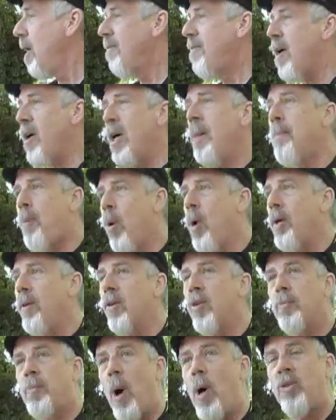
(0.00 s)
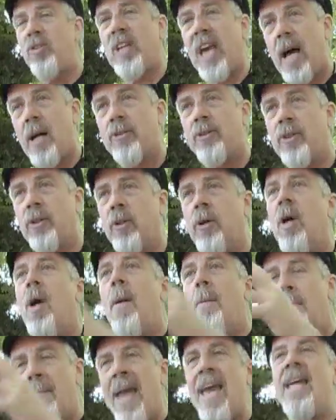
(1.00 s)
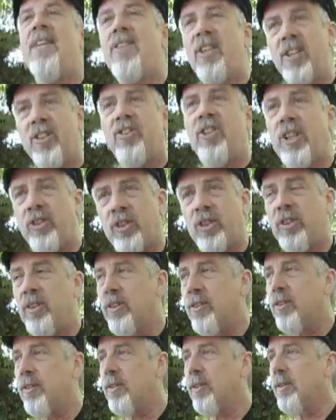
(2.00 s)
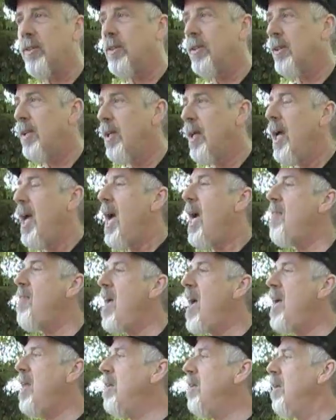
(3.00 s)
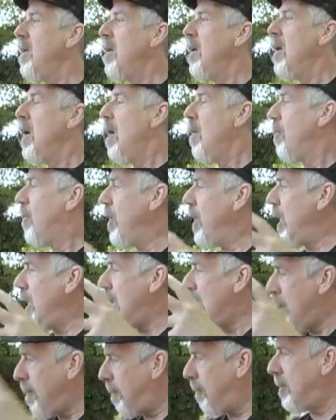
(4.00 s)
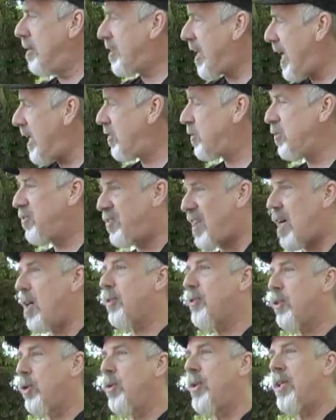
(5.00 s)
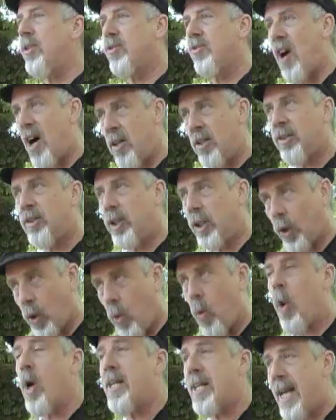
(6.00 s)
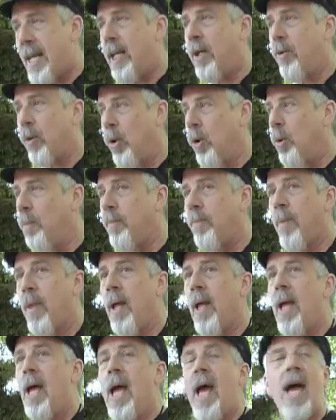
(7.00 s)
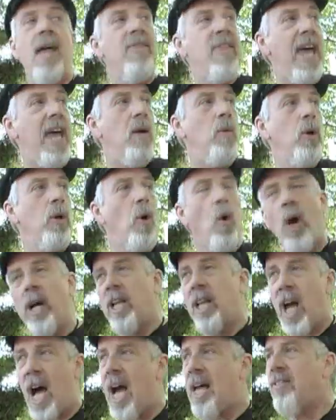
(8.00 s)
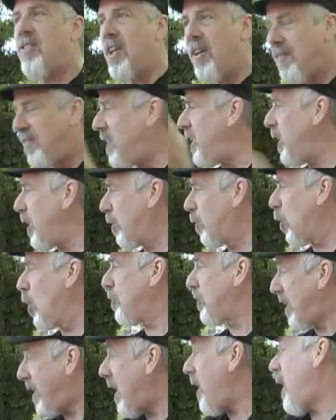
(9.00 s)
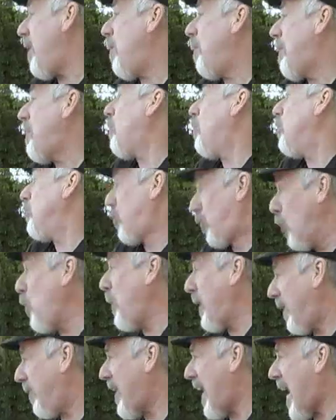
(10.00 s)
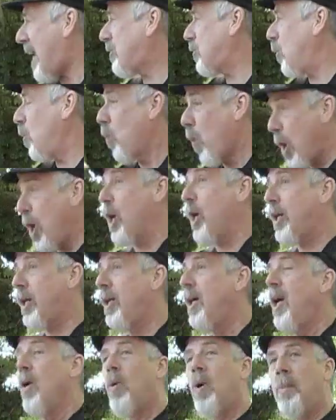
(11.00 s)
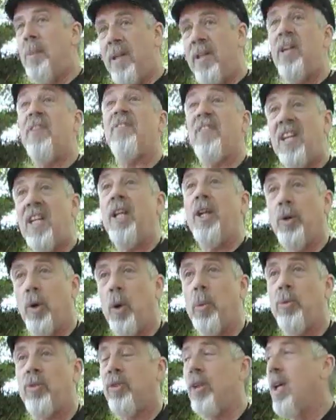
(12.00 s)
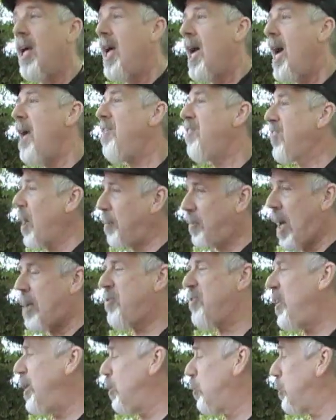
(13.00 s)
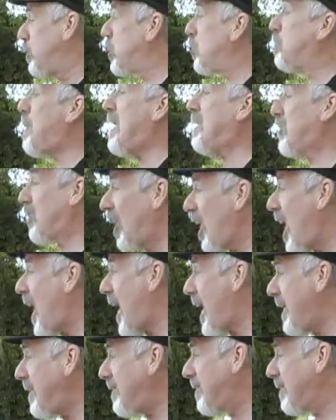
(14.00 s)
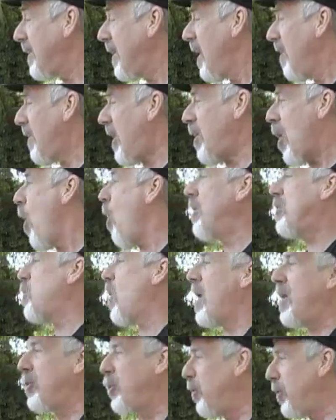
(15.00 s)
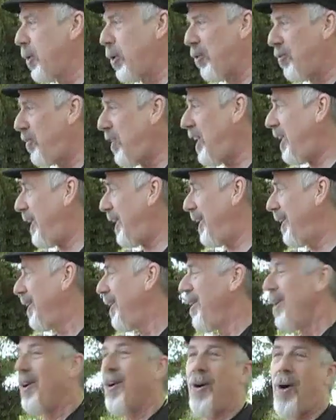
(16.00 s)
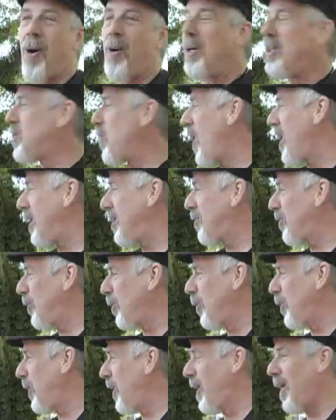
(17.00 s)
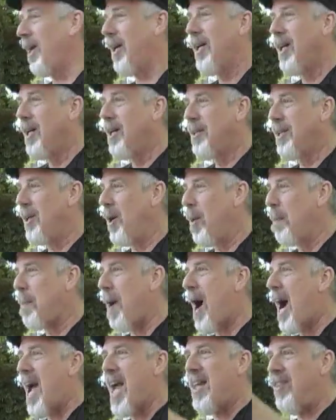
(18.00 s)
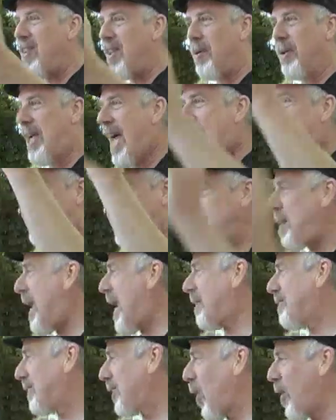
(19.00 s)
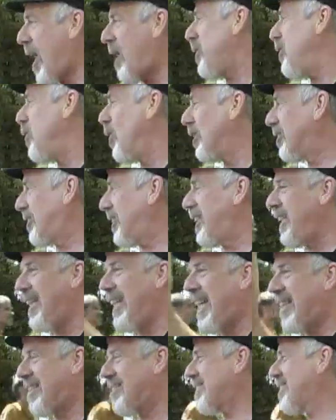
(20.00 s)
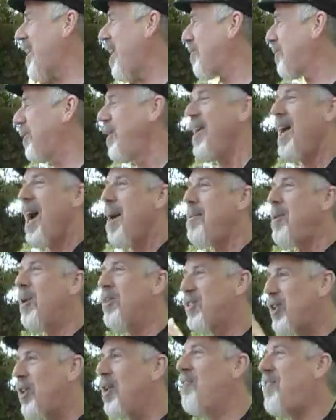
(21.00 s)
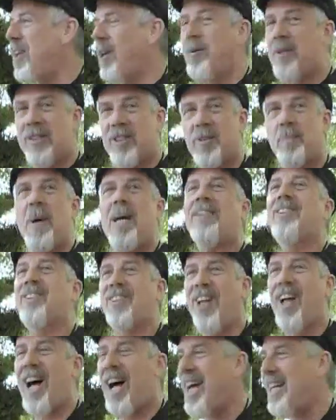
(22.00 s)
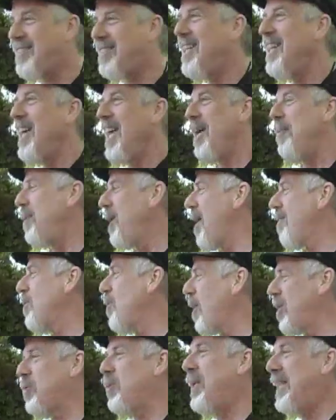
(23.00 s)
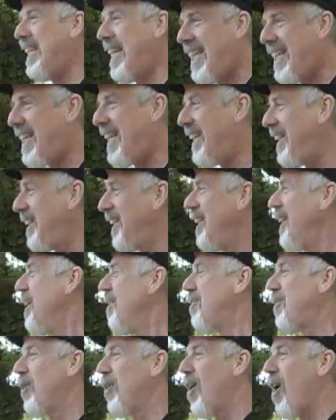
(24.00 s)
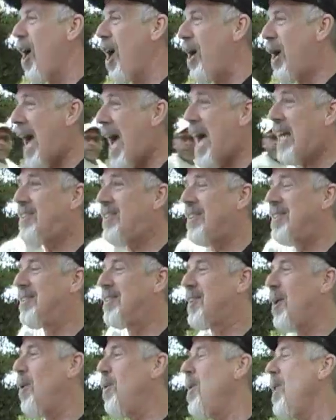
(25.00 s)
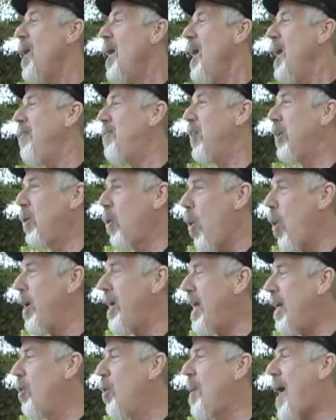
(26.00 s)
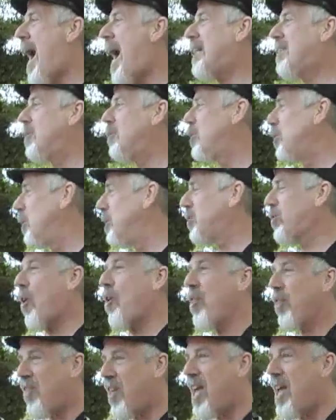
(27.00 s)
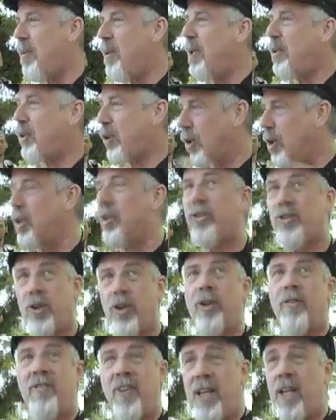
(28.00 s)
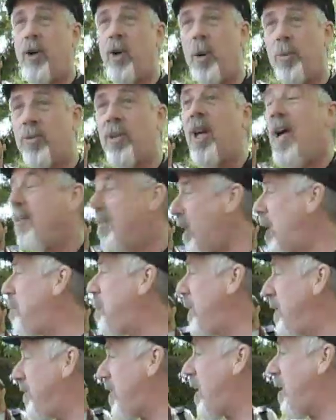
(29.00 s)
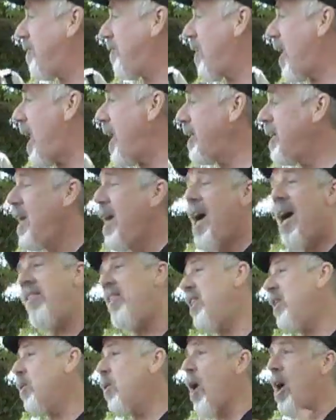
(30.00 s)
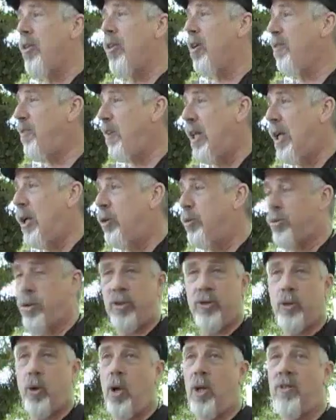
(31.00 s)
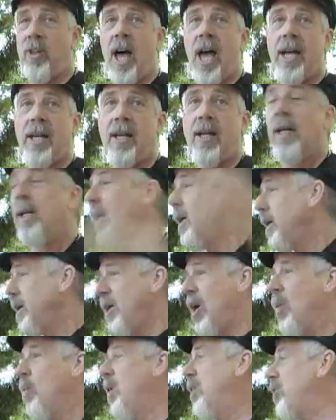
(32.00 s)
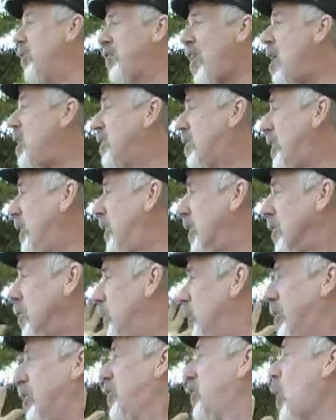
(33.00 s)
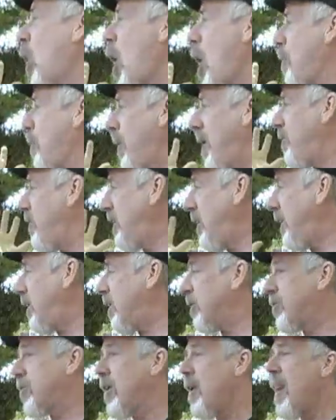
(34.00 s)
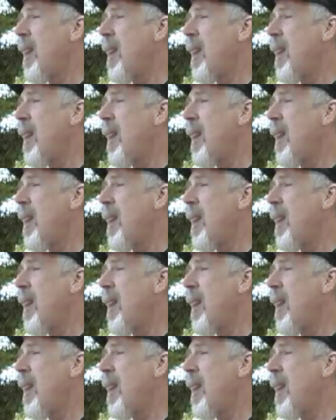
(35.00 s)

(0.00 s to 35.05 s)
Very important. Spokes council made the decisions. And then the implementation fell to this volunteer coordinating group, and they would organize the affinity groups, and the people who do it, the actual work, would be the affinity groups. And sometimes they would specialize. They'd always want to do the graffiti, or always want to do the, buying the gas masks, go down to New York City to get the stuff. And there were certain things that specialized in whatever it was we needed for our actions. So if the coordinating group had to do a certain thing, we'd turn to certain affinity groups that had been identified. And then there were other affinity groups just sort of like, we're just volunteers. We'll just show up whenever you need us.